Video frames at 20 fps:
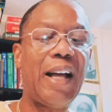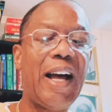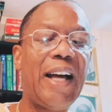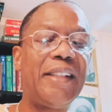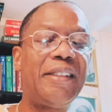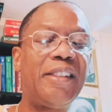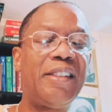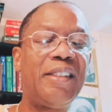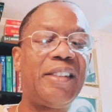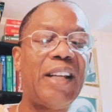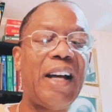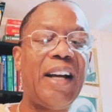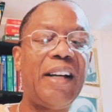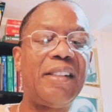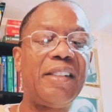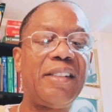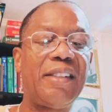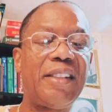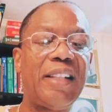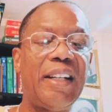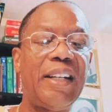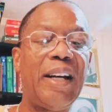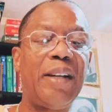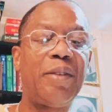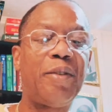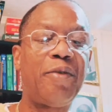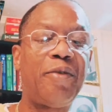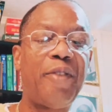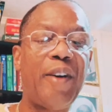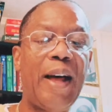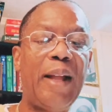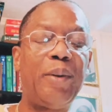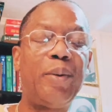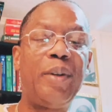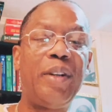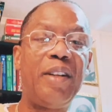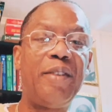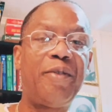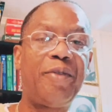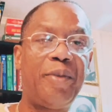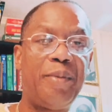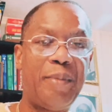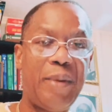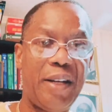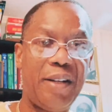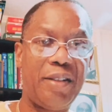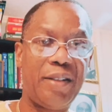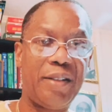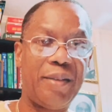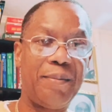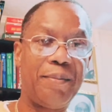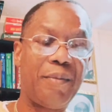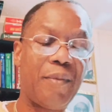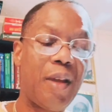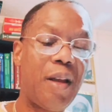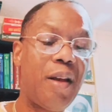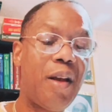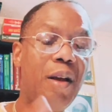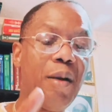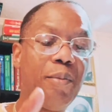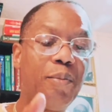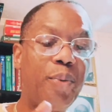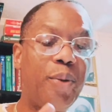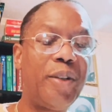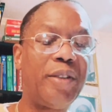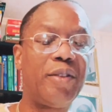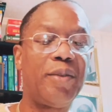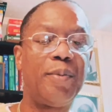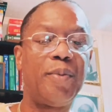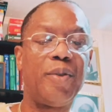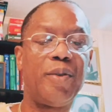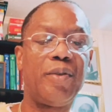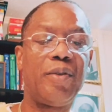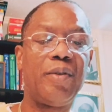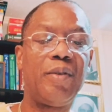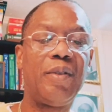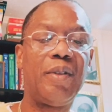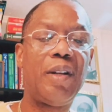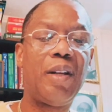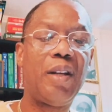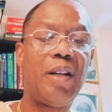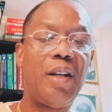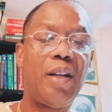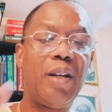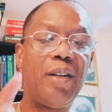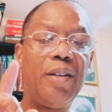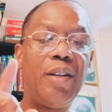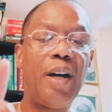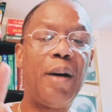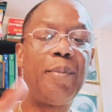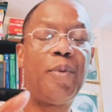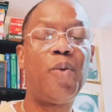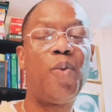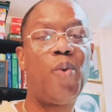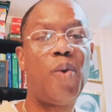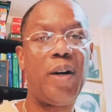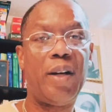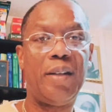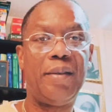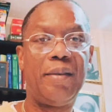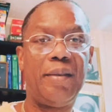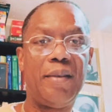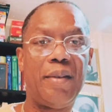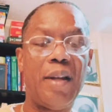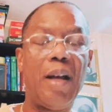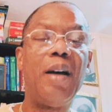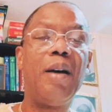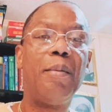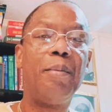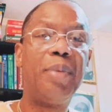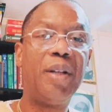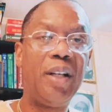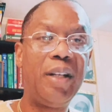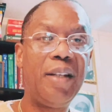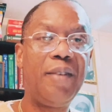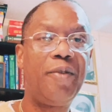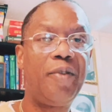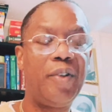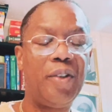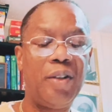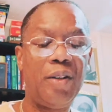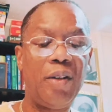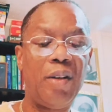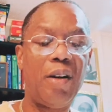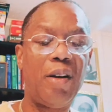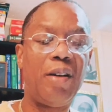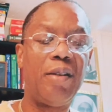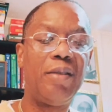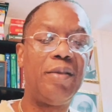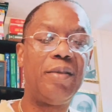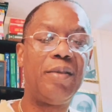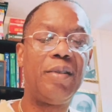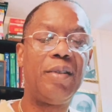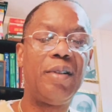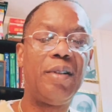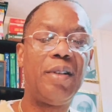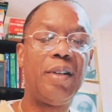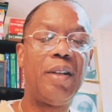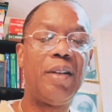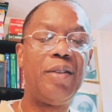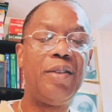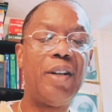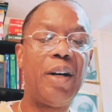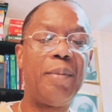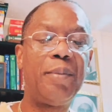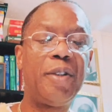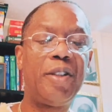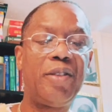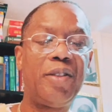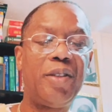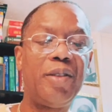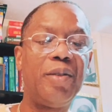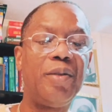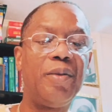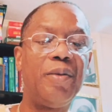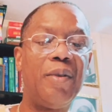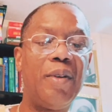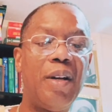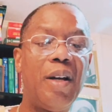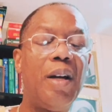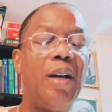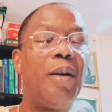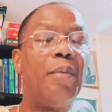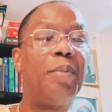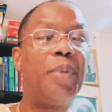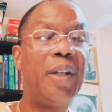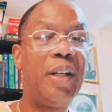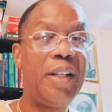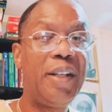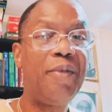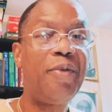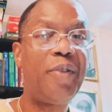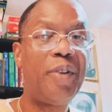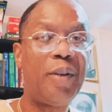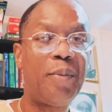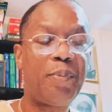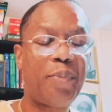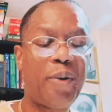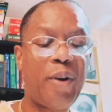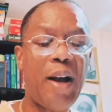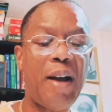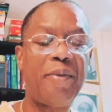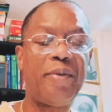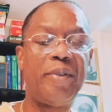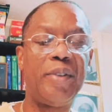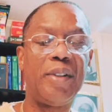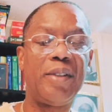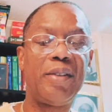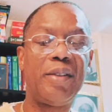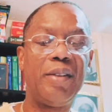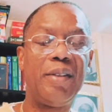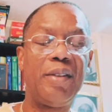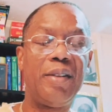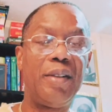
I desire to set out the following information. Principles. Number one, belief in the law. Number two, belief in the prophets.